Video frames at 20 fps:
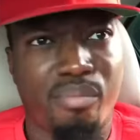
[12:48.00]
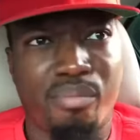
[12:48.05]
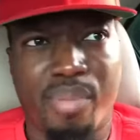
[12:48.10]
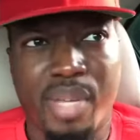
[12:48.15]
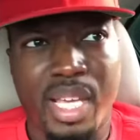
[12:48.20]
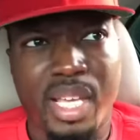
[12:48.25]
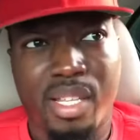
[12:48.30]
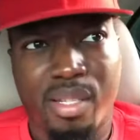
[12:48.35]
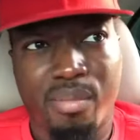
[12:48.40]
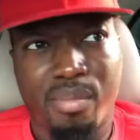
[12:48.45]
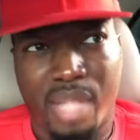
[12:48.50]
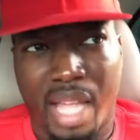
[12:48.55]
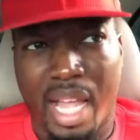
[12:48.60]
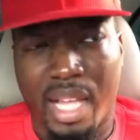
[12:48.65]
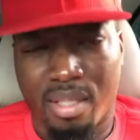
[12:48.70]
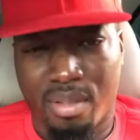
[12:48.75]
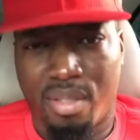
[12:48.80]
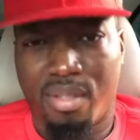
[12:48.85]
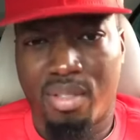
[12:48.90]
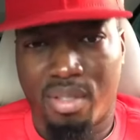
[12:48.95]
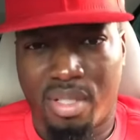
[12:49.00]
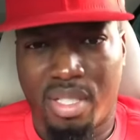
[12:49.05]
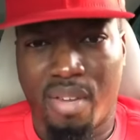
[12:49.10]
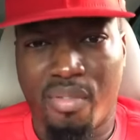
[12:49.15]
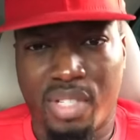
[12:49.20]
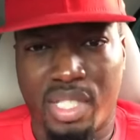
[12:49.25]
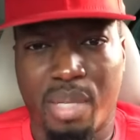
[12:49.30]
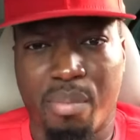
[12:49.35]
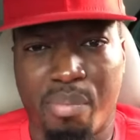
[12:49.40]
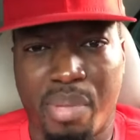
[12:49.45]
being like
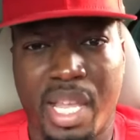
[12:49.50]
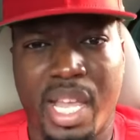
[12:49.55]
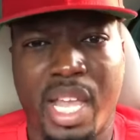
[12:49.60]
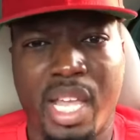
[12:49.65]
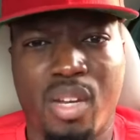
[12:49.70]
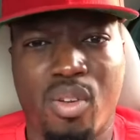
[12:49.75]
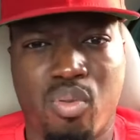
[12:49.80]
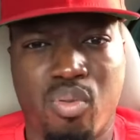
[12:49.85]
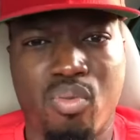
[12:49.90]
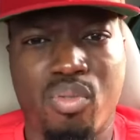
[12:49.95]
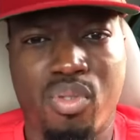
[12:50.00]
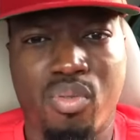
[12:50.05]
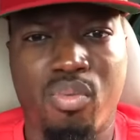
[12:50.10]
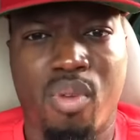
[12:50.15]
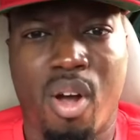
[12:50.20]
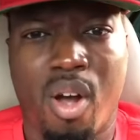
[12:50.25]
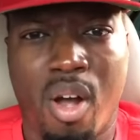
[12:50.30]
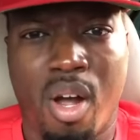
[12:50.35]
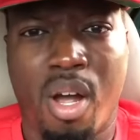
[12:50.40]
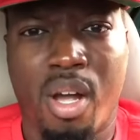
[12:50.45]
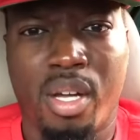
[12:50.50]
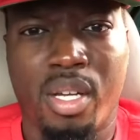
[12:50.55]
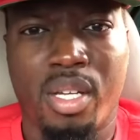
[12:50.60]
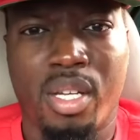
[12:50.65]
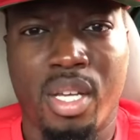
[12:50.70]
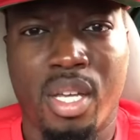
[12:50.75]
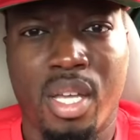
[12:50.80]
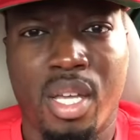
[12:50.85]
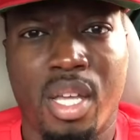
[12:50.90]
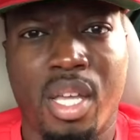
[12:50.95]
seriously being who you are
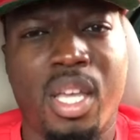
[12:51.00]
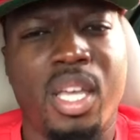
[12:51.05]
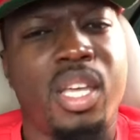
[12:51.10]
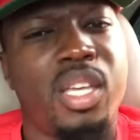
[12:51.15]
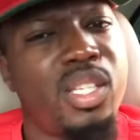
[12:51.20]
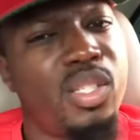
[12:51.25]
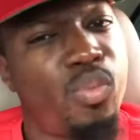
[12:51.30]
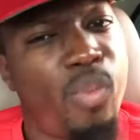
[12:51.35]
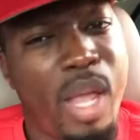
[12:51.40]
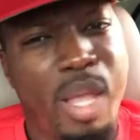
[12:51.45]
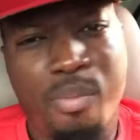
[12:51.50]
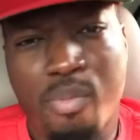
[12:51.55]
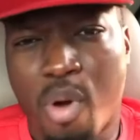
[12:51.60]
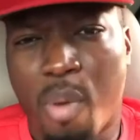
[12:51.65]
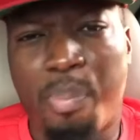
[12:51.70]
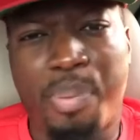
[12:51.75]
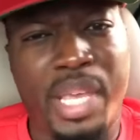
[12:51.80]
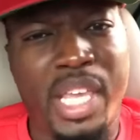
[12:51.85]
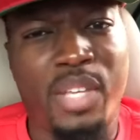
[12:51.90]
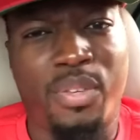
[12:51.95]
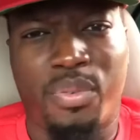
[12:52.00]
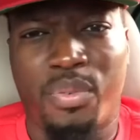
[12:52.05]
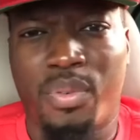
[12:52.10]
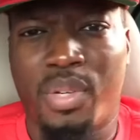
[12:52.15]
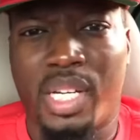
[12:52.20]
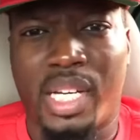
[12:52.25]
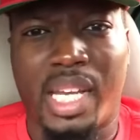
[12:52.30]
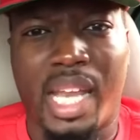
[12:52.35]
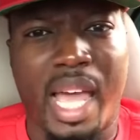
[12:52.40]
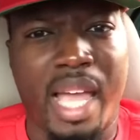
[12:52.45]
way more
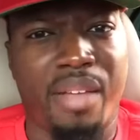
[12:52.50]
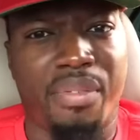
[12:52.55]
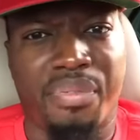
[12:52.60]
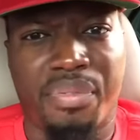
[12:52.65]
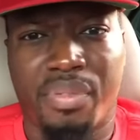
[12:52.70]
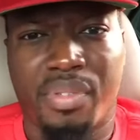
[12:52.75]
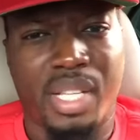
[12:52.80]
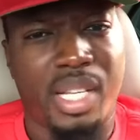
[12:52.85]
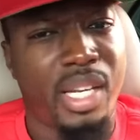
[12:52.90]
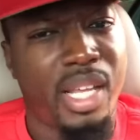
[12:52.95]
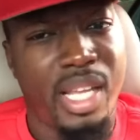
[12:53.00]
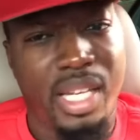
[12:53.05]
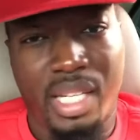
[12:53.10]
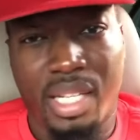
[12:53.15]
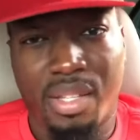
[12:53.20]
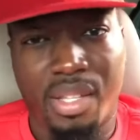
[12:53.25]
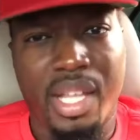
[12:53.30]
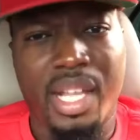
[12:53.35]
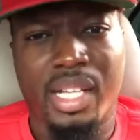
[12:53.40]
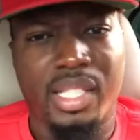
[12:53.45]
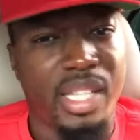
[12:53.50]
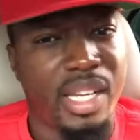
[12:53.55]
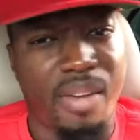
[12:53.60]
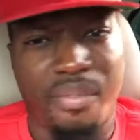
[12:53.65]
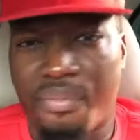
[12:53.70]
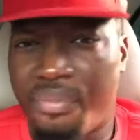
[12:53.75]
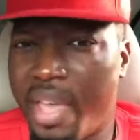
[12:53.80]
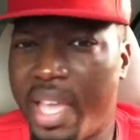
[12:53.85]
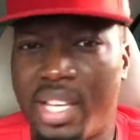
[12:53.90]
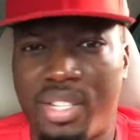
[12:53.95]
peaceful in life than anything or than the
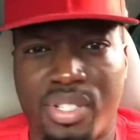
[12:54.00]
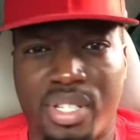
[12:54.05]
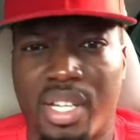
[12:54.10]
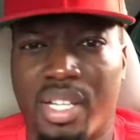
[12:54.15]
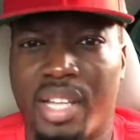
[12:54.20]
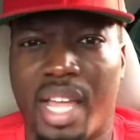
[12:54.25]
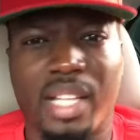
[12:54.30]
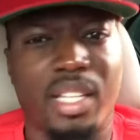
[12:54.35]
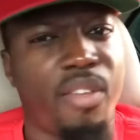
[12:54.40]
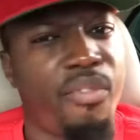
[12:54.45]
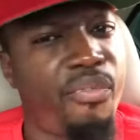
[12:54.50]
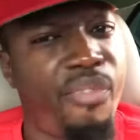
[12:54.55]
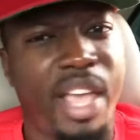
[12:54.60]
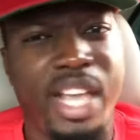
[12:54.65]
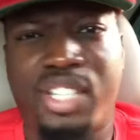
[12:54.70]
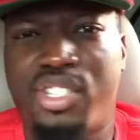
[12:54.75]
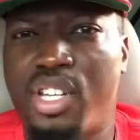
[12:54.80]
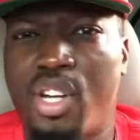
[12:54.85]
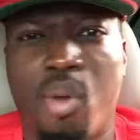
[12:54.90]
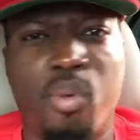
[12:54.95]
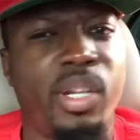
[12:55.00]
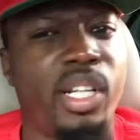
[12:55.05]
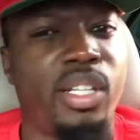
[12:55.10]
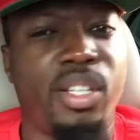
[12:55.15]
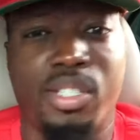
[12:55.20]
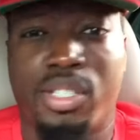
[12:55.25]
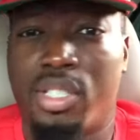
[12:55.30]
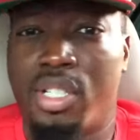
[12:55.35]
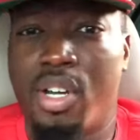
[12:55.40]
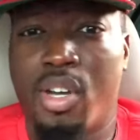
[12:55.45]
fake shit. Like the fake shit only
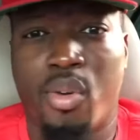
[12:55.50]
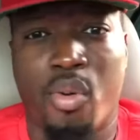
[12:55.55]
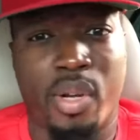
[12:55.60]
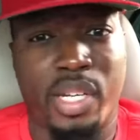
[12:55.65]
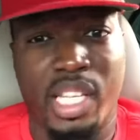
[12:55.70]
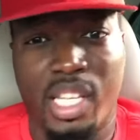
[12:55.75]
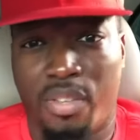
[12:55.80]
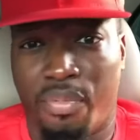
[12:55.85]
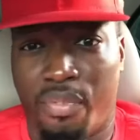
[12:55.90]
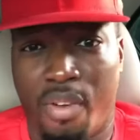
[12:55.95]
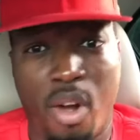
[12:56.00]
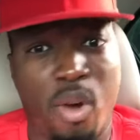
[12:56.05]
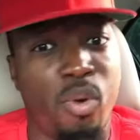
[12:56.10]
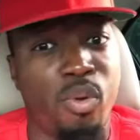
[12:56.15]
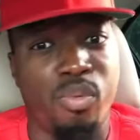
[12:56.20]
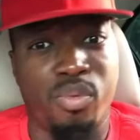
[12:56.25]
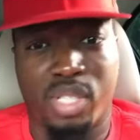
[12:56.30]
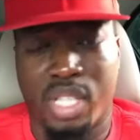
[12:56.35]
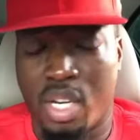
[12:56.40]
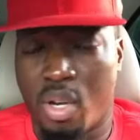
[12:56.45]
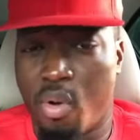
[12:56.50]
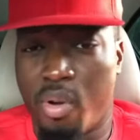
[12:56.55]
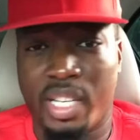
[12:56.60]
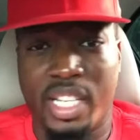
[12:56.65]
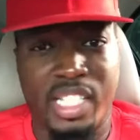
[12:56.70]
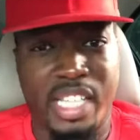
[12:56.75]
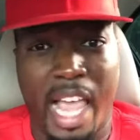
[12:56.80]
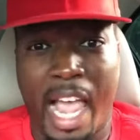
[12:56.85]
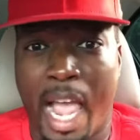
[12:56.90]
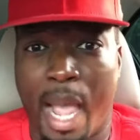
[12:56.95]
looks good on these phones and on
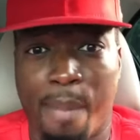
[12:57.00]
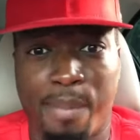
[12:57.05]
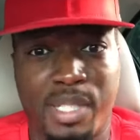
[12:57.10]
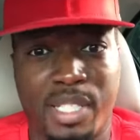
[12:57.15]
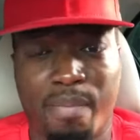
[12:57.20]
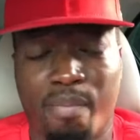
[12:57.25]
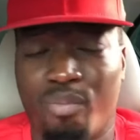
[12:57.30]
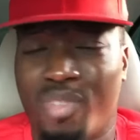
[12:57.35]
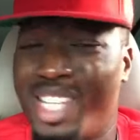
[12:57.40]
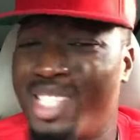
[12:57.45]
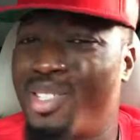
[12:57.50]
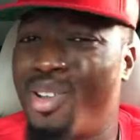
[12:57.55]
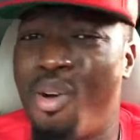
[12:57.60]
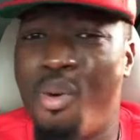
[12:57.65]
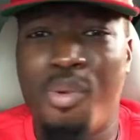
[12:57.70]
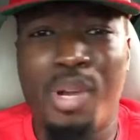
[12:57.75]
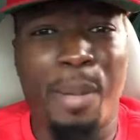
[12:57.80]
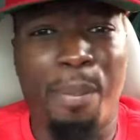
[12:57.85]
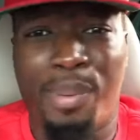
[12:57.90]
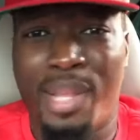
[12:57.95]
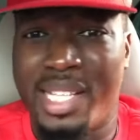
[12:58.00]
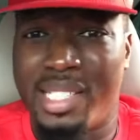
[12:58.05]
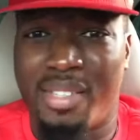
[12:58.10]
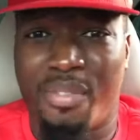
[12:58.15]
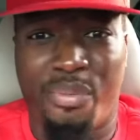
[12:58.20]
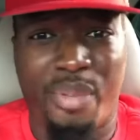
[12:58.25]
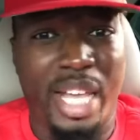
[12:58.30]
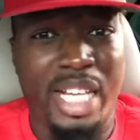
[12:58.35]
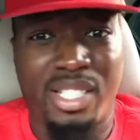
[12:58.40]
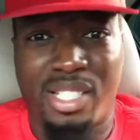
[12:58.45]
these apps. That's the only place the
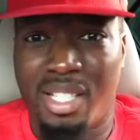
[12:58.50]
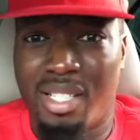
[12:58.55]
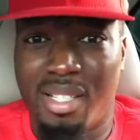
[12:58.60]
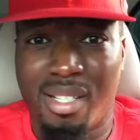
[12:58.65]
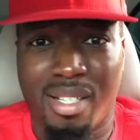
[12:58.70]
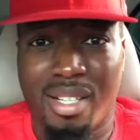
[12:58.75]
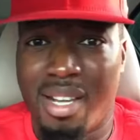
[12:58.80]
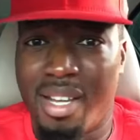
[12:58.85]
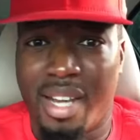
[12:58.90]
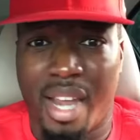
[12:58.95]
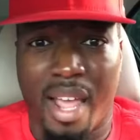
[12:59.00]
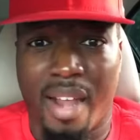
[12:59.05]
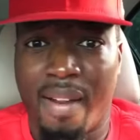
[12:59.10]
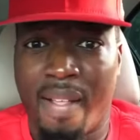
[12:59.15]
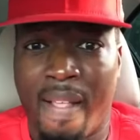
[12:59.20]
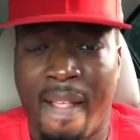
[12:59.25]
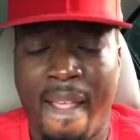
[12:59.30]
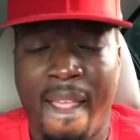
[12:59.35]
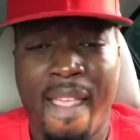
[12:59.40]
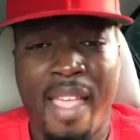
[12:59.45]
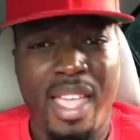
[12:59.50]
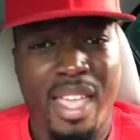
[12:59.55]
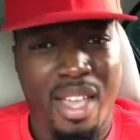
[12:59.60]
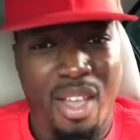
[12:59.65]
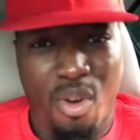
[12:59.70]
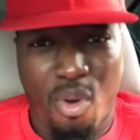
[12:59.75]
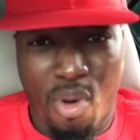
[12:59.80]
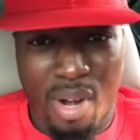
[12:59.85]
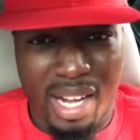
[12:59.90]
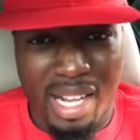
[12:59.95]
fake shit look good at.
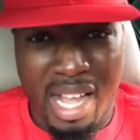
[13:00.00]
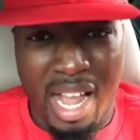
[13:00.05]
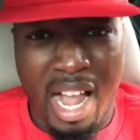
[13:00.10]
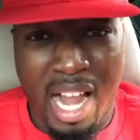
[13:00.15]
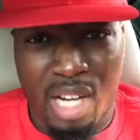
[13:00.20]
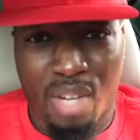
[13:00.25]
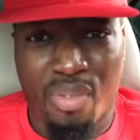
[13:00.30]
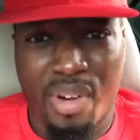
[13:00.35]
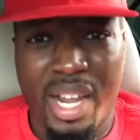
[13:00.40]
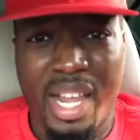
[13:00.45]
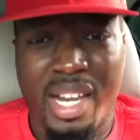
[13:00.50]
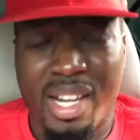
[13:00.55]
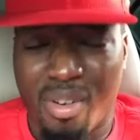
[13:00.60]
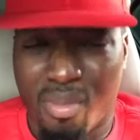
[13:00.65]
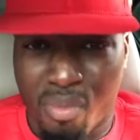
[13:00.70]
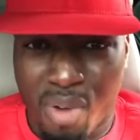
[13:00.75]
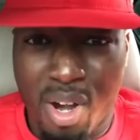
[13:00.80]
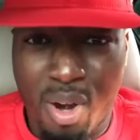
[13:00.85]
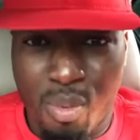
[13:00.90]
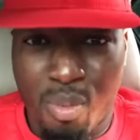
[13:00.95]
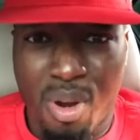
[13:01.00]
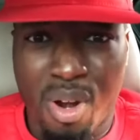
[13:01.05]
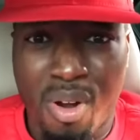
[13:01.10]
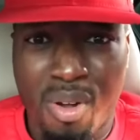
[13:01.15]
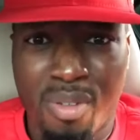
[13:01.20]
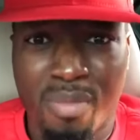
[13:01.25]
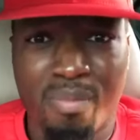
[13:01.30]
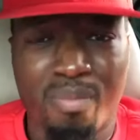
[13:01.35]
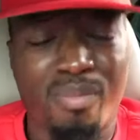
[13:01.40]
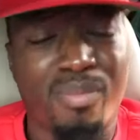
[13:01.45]
On the concrete in the real
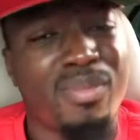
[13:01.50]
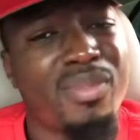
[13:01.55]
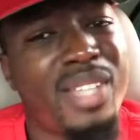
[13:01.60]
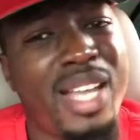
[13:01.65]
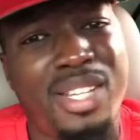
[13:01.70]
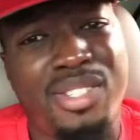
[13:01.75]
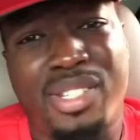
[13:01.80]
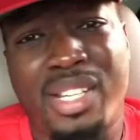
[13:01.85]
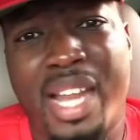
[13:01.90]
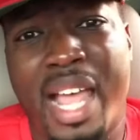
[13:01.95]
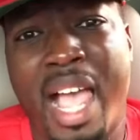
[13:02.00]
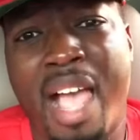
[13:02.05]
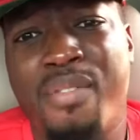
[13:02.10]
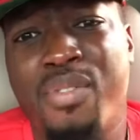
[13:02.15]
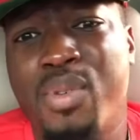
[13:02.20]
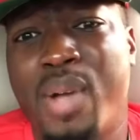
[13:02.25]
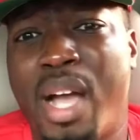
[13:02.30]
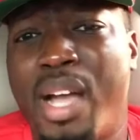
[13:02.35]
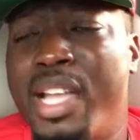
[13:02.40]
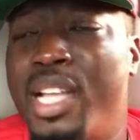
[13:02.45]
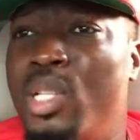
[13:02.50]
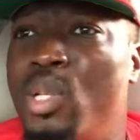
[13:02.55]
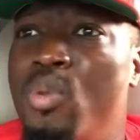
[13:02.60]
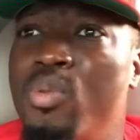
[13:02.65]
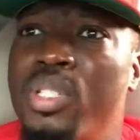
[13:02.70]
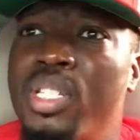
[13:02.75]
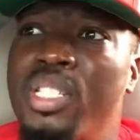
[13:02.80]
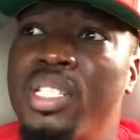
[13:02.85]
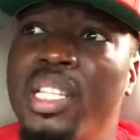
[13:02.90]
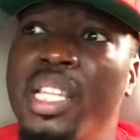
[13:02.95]
world, that should have you out here
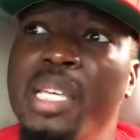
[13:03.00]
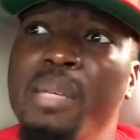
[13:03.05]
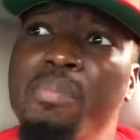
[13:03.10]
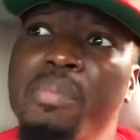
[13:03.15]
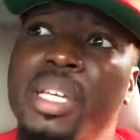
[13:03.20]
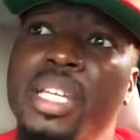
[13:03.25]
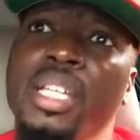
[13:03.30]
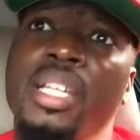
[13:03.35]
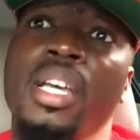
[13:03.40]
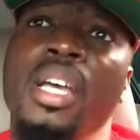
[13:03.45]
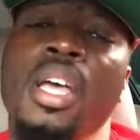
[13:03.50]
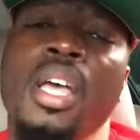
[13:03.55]
losing sleep, man.